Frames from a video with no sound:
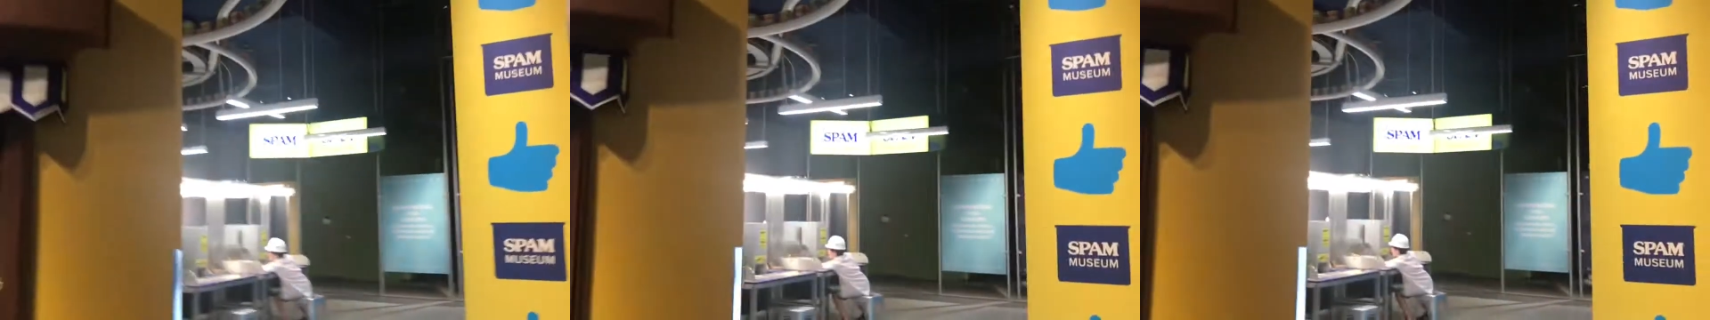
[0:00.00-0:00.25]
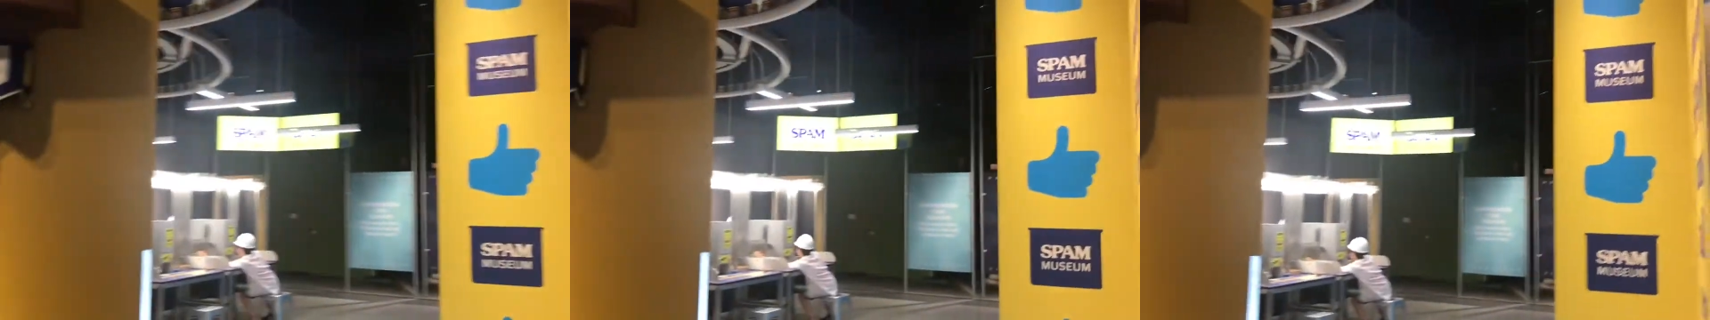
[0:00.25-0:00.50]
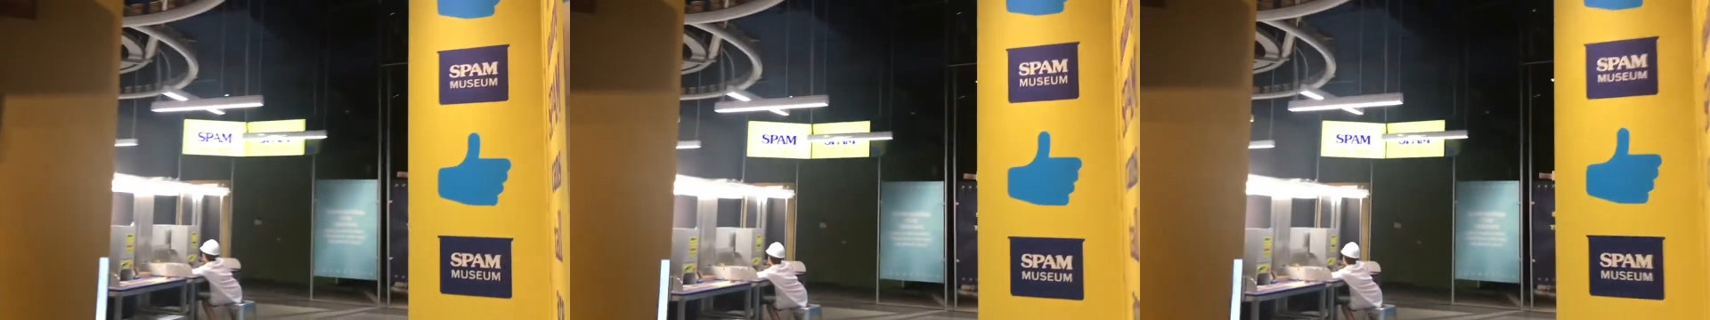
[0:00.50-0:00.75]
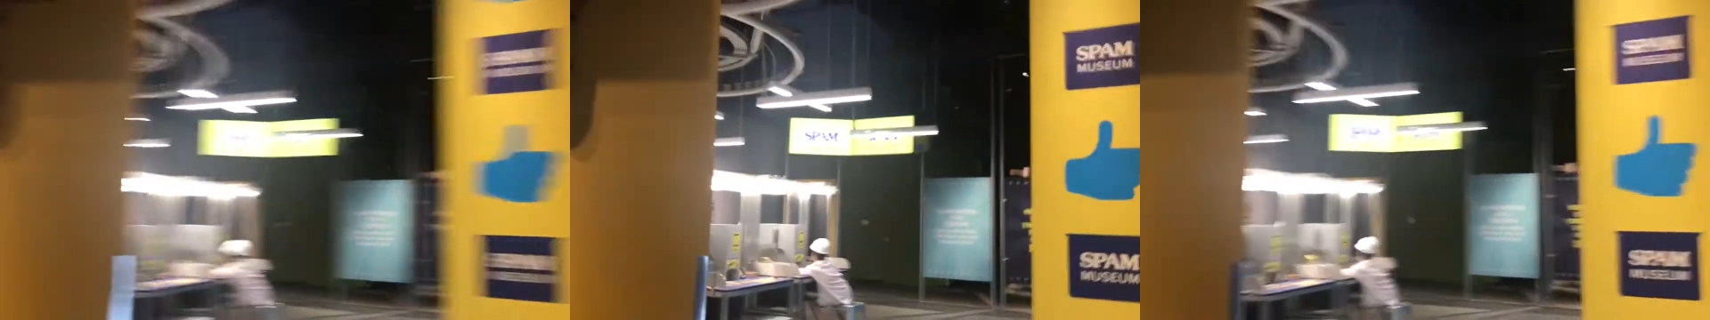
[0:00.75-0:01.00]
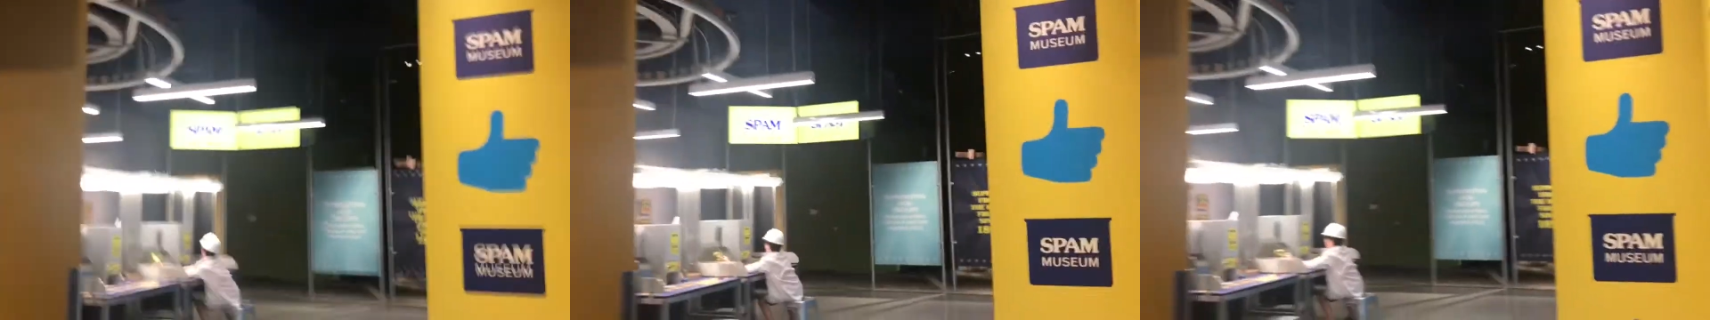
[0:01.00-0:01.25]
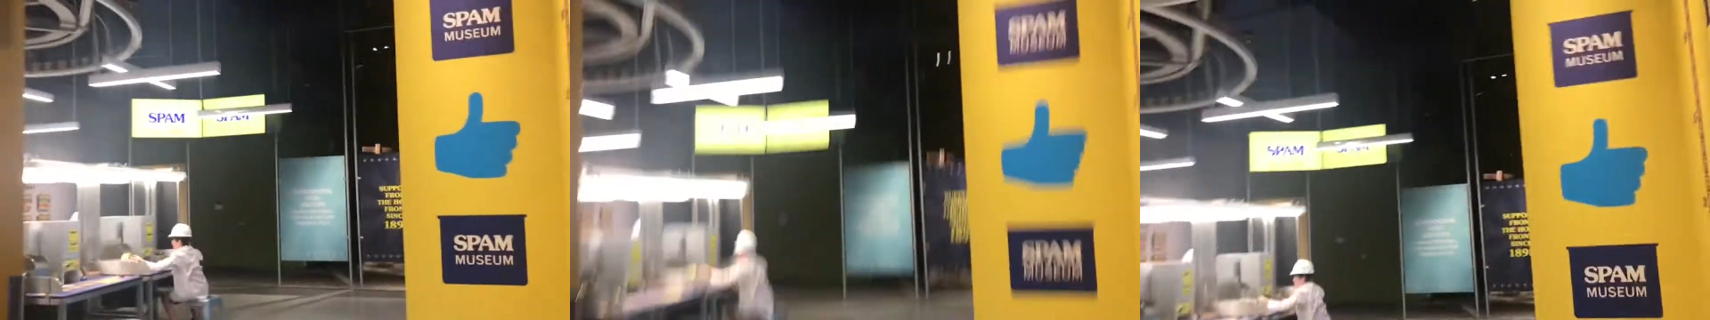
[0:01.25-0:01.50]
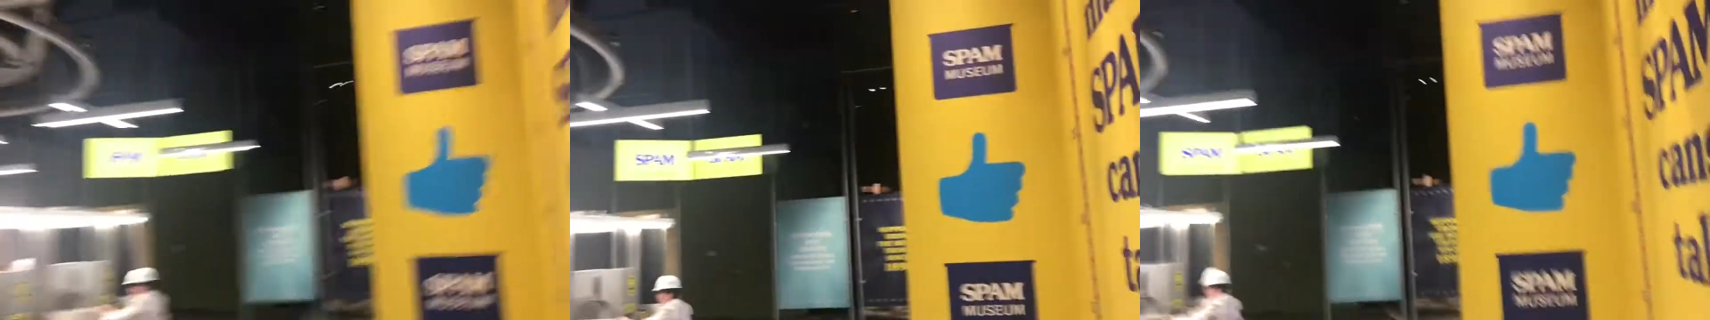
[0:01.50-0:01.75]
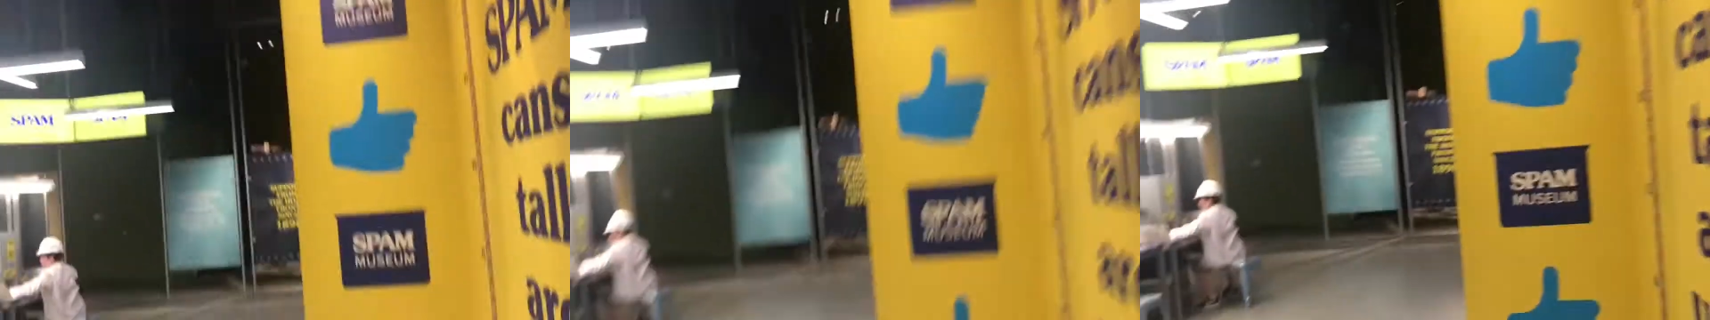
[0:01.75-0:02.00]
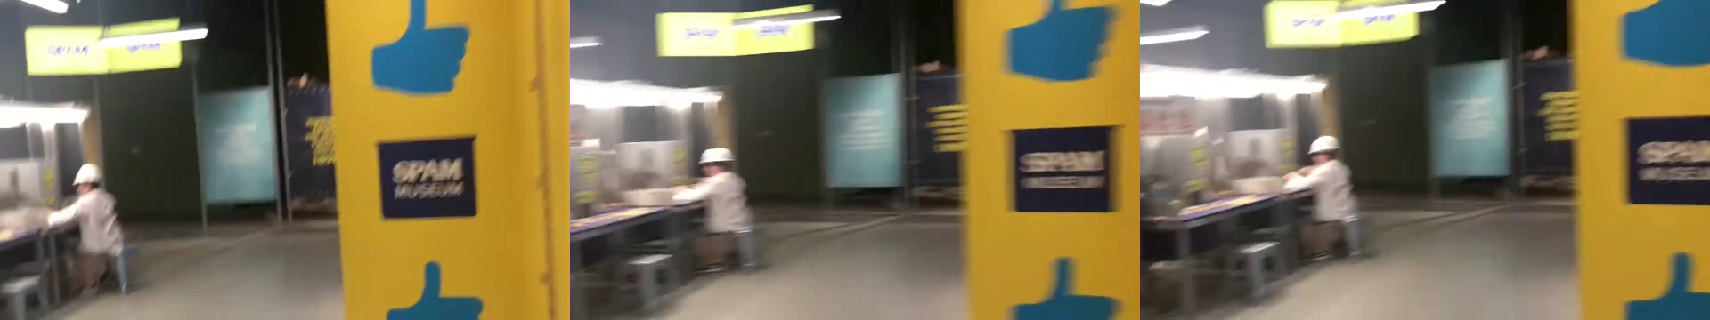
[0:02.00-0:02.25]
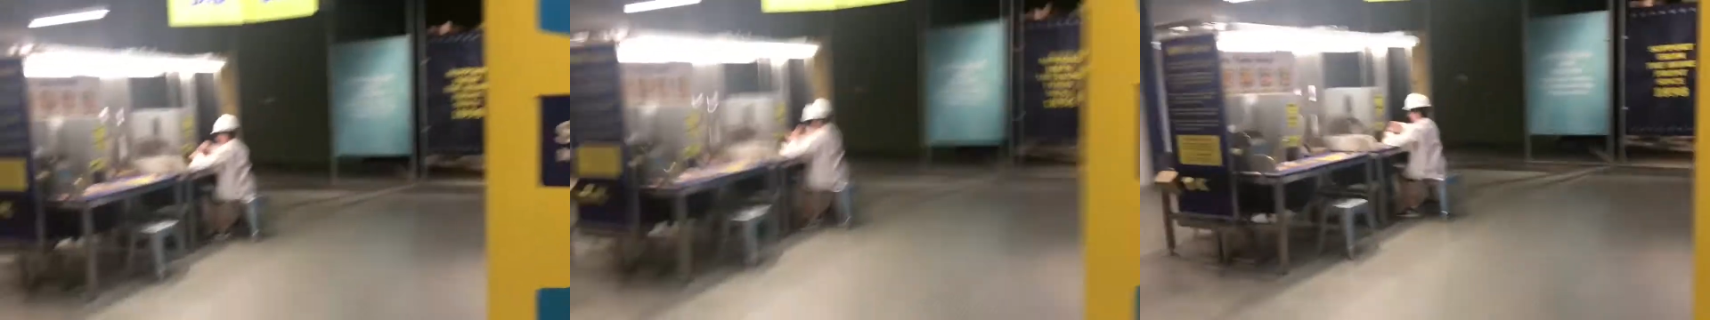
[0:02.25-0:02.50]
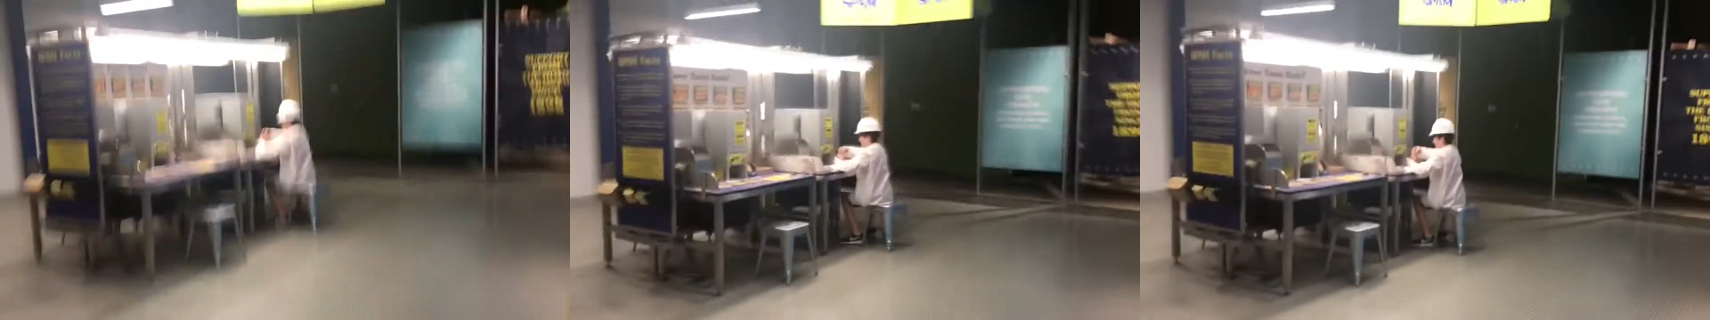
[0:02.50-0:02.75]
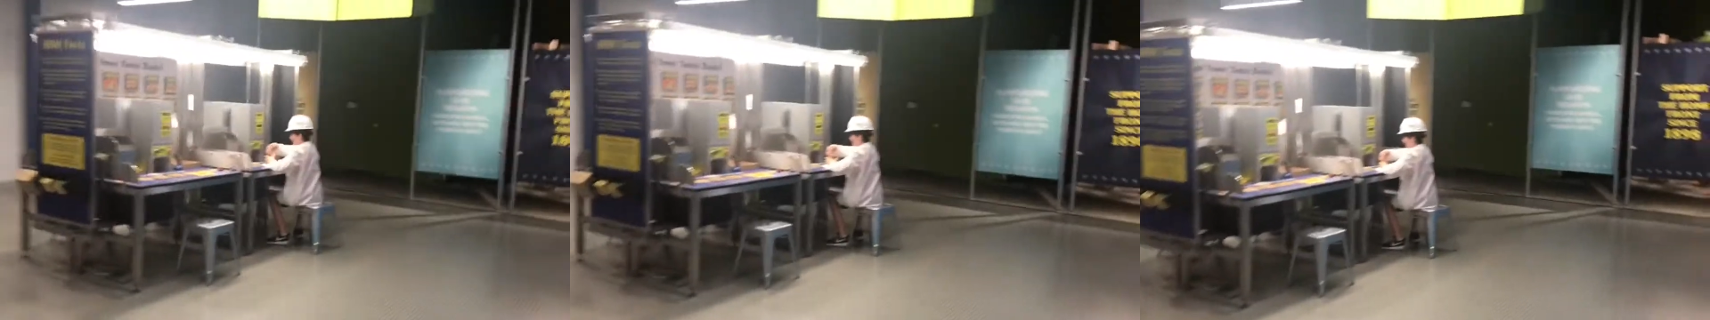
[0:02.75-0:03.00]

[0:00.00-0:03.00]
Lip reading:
Nobody's mouth can be seen.